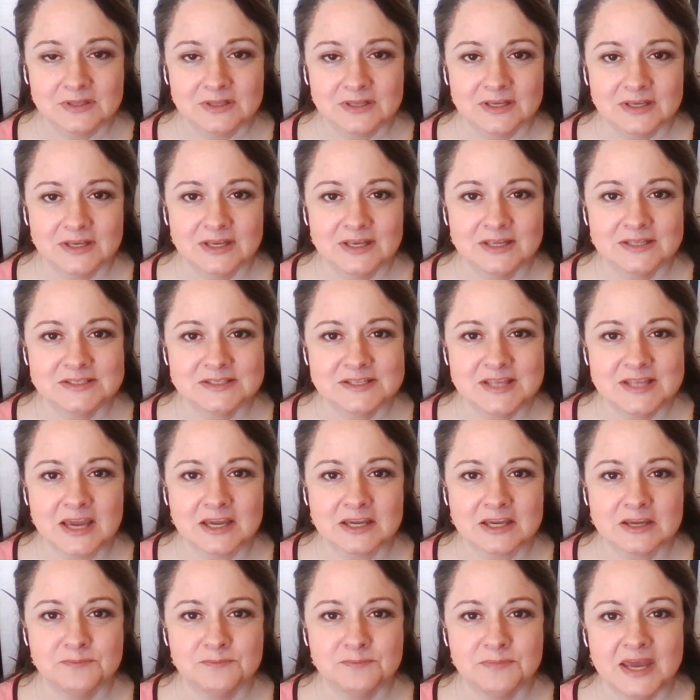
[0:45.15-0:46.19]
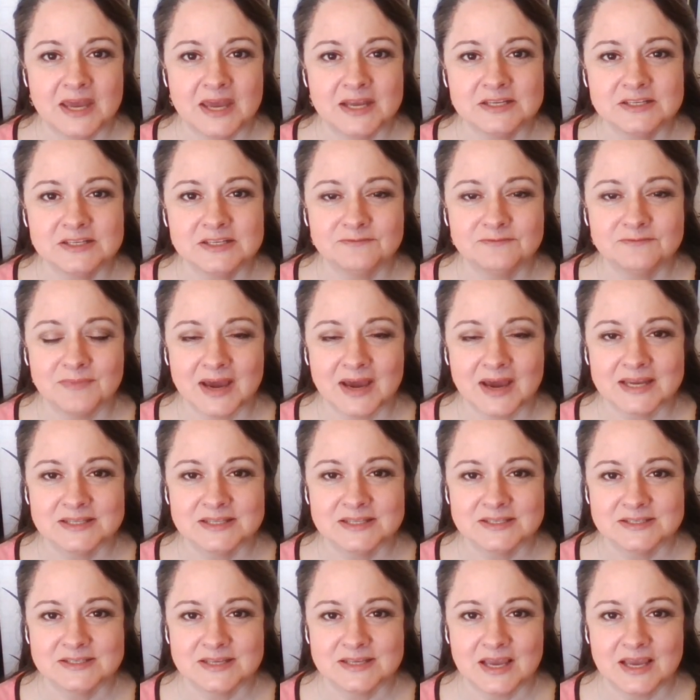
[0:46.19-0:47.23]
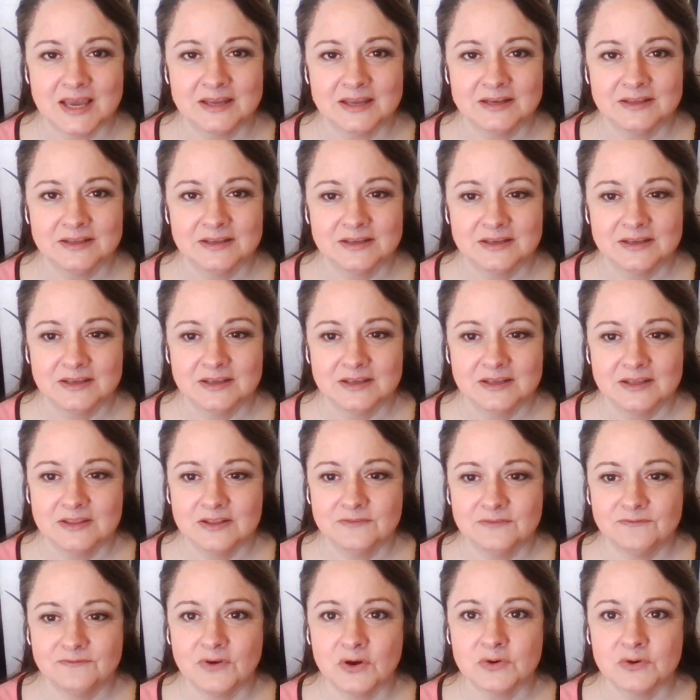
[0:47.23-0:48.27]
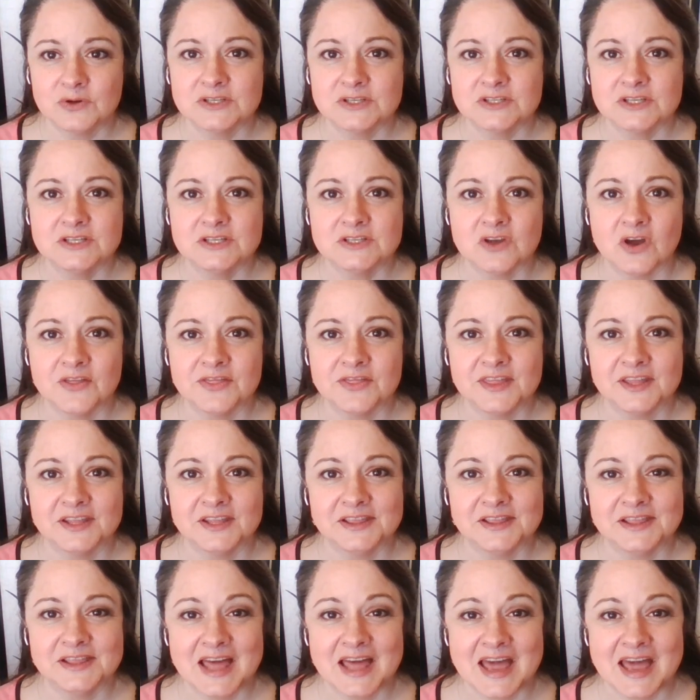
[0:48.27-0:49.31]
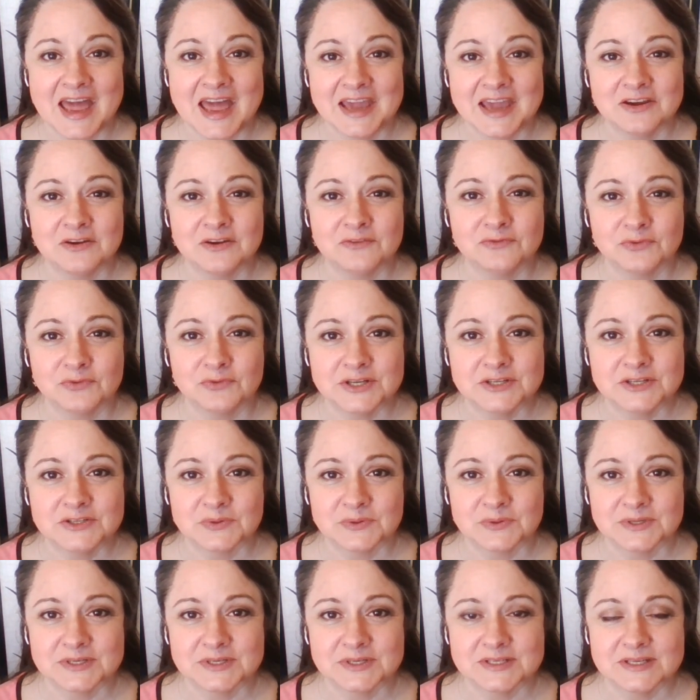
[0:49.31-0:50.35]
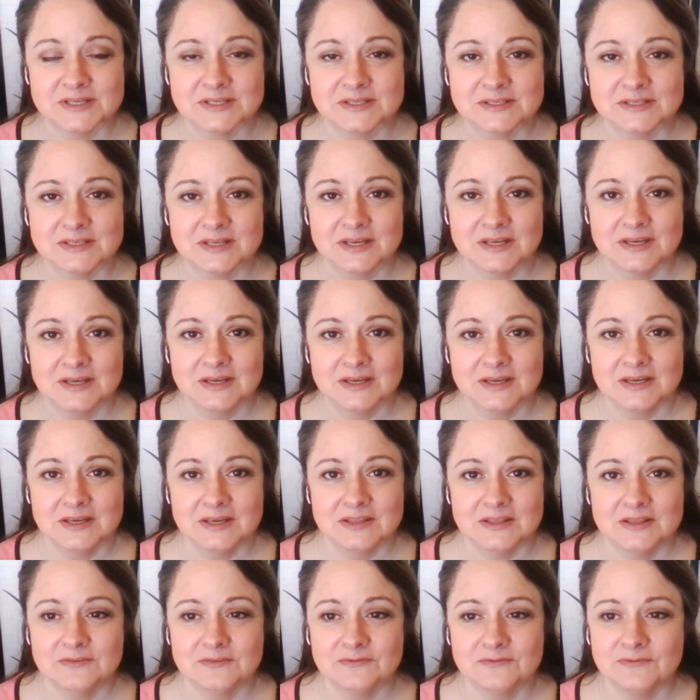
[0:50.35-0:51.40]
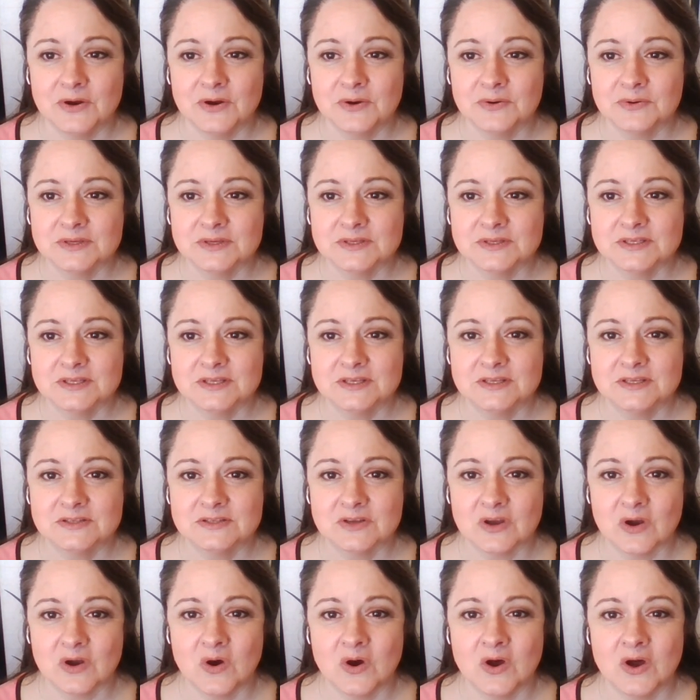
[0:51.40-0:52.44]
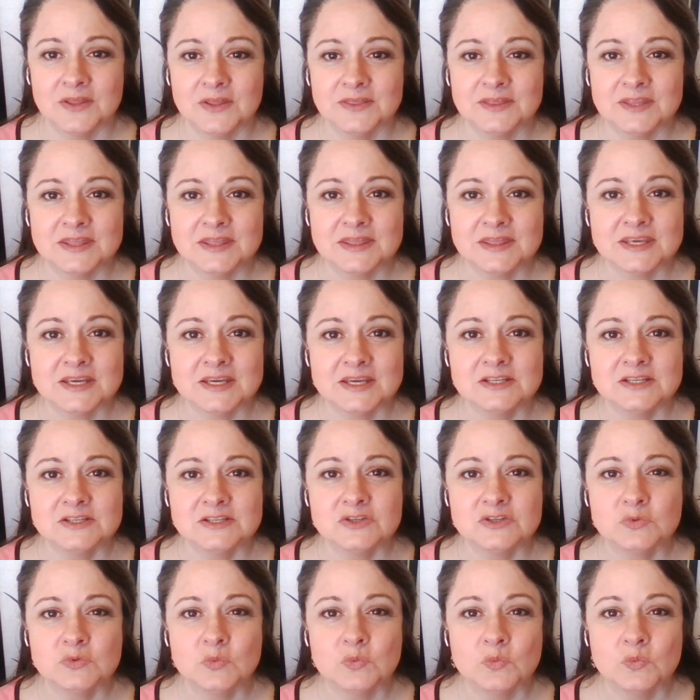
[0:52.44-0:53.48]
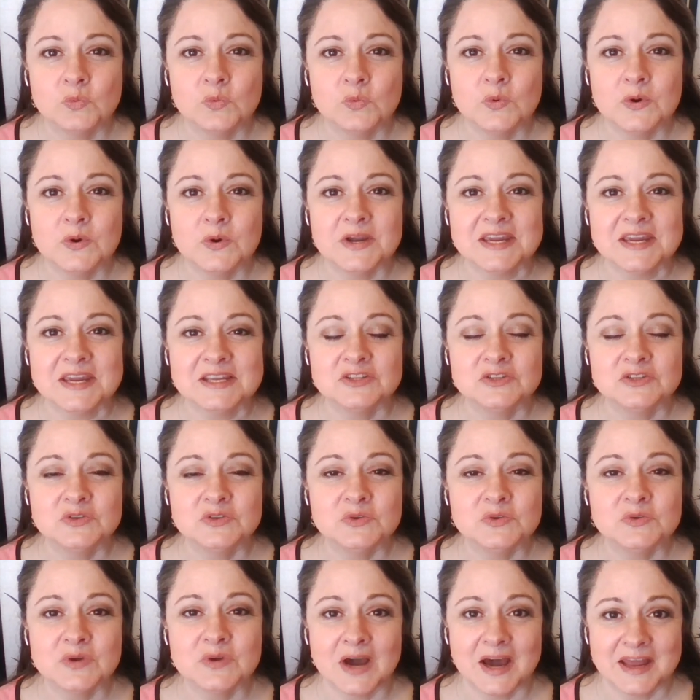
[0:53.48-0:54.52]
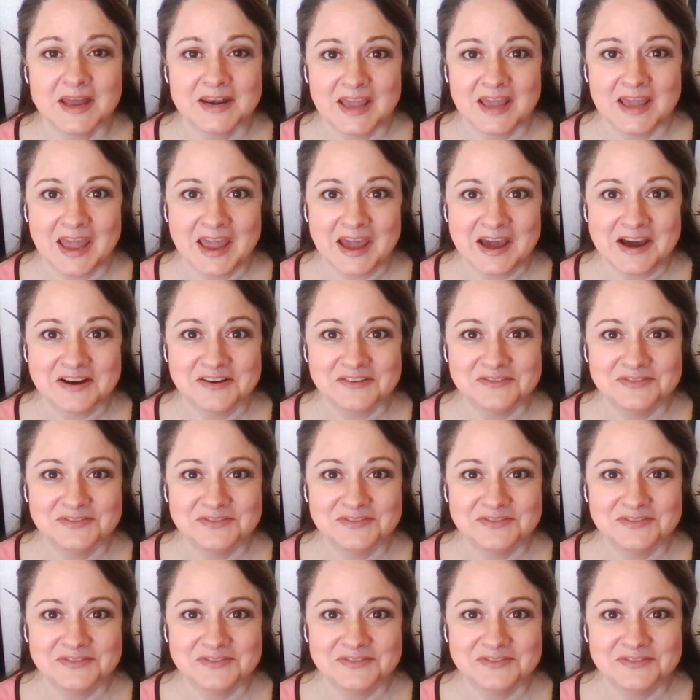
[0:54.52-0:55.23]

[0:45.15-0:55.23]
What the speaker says: It's that competitive mindset that focuses on the lack of resources, that focuses on the things we do not have.